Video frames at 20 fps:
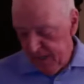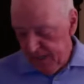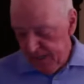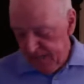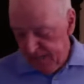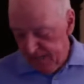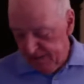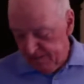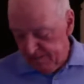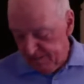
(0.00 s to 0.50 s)

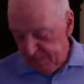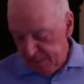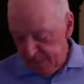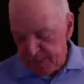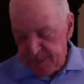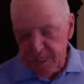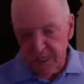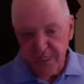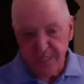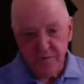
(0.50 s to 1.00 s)

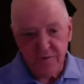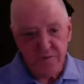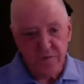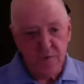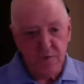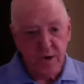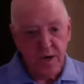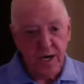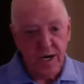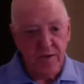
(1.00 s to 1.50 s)
incentives
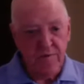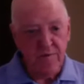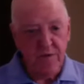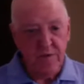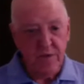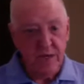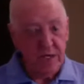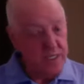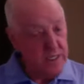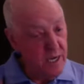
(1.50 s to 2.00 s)
and what have
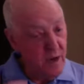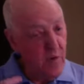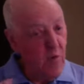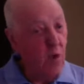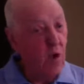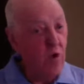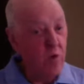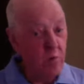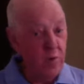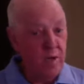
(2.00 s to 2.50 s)
you, because that
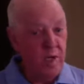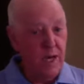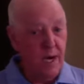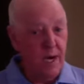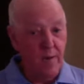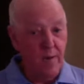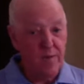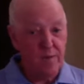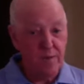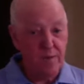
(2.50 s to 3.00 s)
woke me
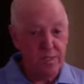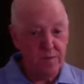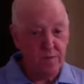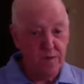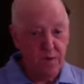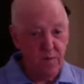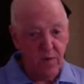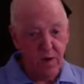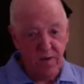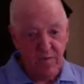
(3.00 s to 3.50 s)
up, because
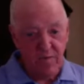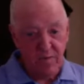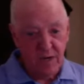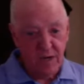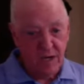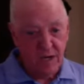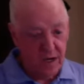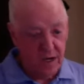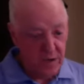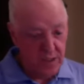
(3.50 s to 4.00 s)
my wife and
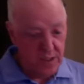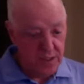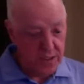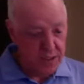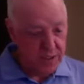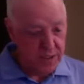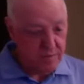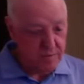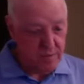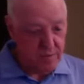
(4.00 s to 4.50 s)
I had only
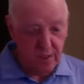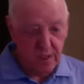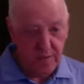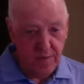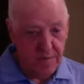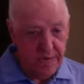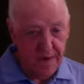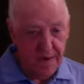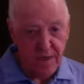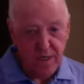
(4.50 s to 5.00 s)
just
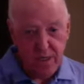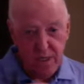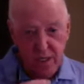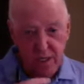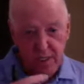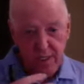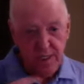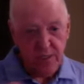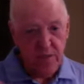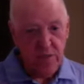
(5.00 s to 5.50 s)
got married,
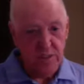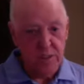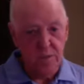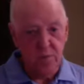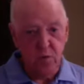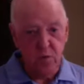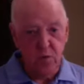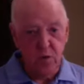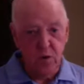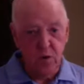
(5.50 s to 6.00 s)
got into a
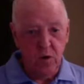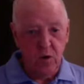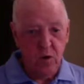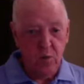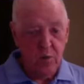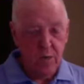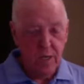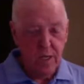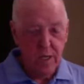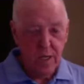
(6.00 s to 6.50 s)
small
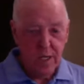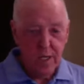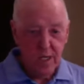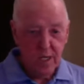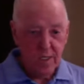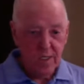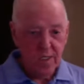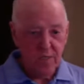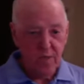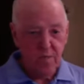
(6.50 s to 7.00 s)
home
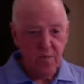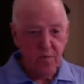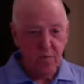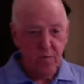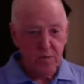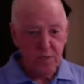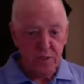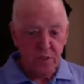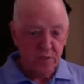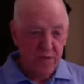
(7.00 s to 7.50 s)
and so
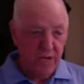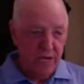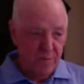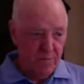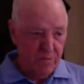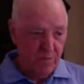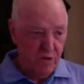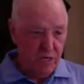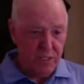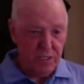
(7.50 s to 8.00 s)
forth. So we
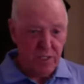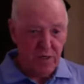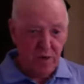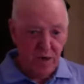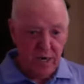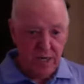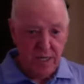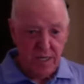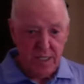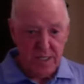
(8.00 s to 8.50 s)
had pressure
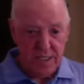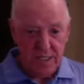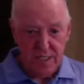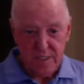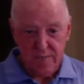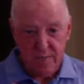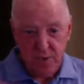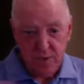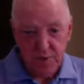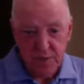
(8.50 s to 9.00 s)
on us,
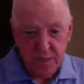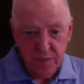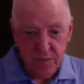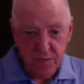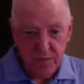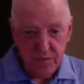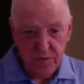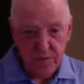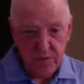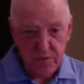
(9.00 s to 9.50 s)
as most
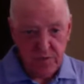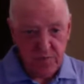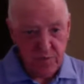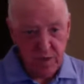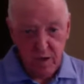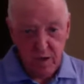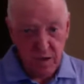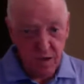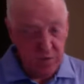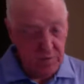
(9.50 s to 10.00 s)
people do,
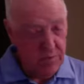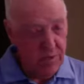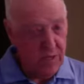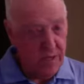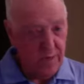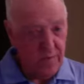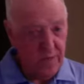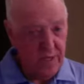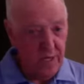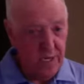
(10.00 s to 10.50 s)
for a long
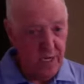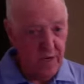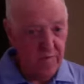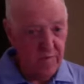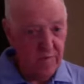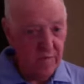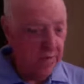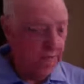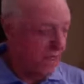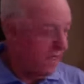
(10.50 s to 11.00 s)
part of their life
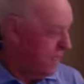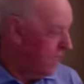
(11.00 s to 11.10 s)
in many